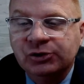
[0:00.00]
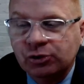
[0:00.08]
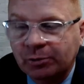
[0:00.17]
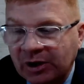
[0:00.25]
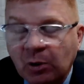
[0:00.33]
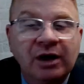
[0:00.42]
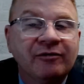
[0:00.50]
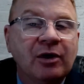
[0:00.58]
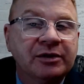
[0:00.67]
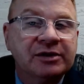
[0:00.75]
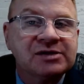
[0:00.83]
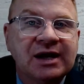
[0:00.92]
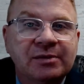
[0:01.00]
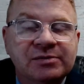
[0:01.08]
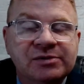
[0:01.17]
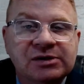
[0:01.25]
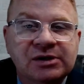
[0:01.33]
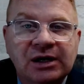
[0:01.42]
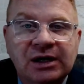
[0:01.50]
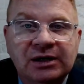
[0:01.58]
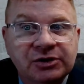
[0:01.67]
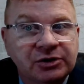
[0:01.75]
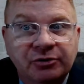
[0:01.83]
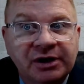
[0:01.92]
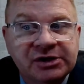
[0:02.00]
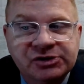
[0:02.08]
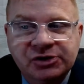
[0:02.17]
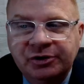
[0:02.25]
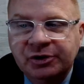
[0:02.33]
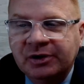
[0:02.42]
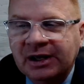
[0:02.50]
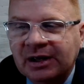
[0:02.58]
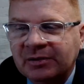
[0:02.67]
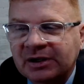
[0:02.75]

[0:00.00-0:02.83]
So be aware of all the scams to the greatest degree you can,